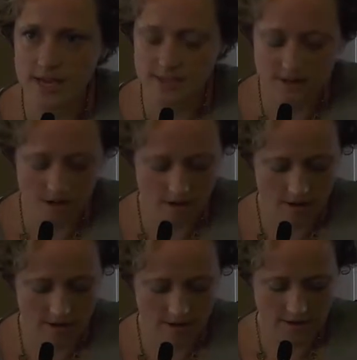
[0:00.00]
It's
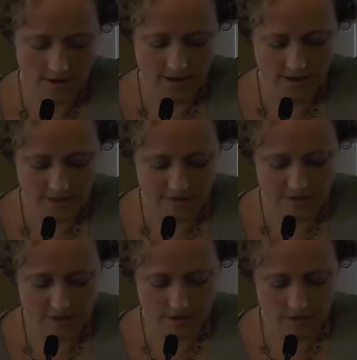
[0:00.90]
hard not to
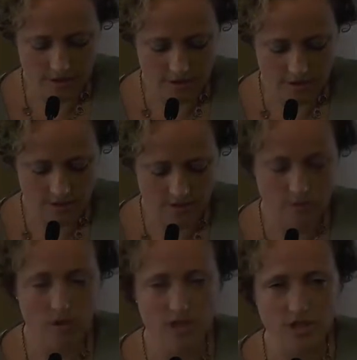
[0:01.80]
feel good
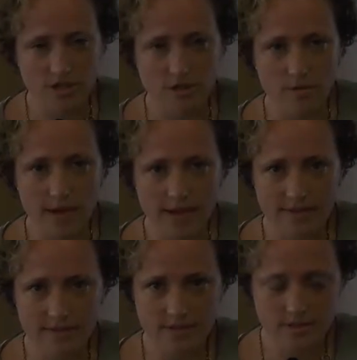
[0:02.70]
watching the
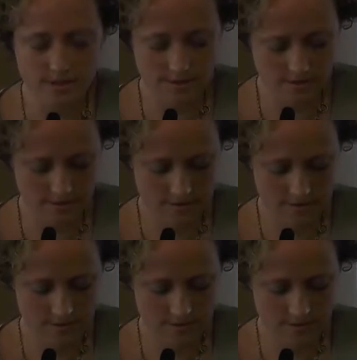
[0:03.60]
waves.
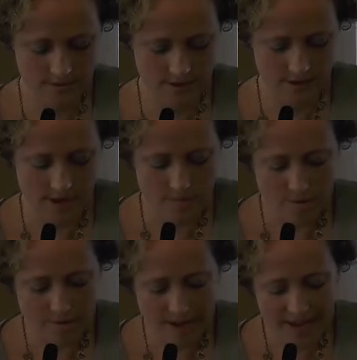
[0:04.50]

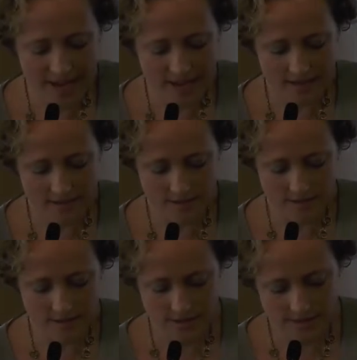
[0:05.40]
But my aunt
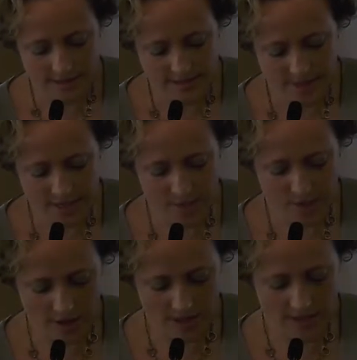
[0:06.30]
needs me to
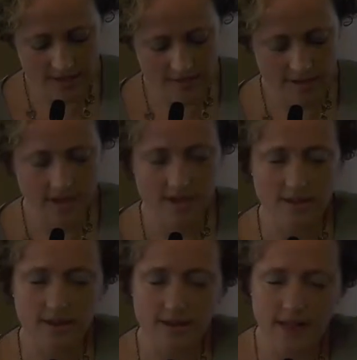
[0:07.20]
believe
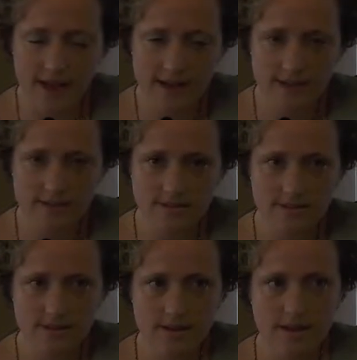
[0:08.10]
in the glass
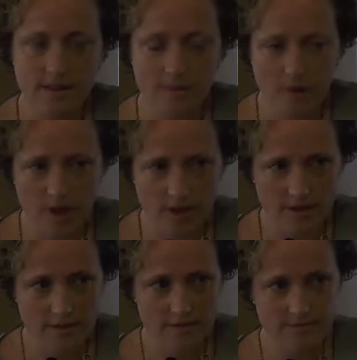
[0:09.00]
and the
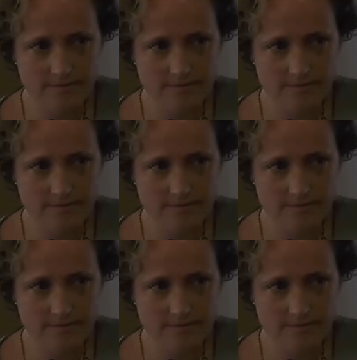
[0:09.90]
blood,